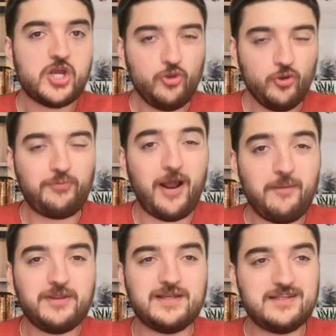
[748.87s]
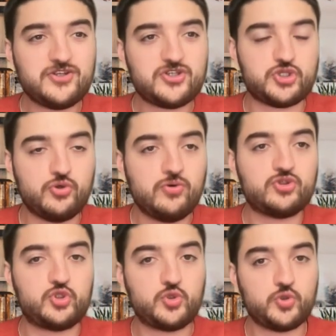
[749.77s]
You'll probably need to
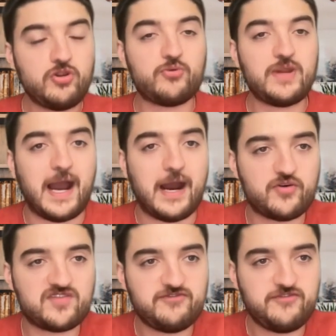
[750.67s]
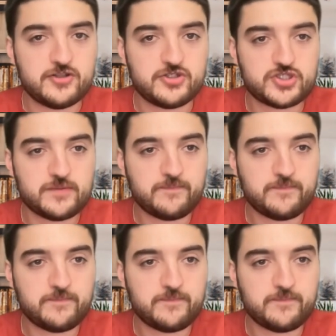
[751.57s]
shoot two to three hours of footage.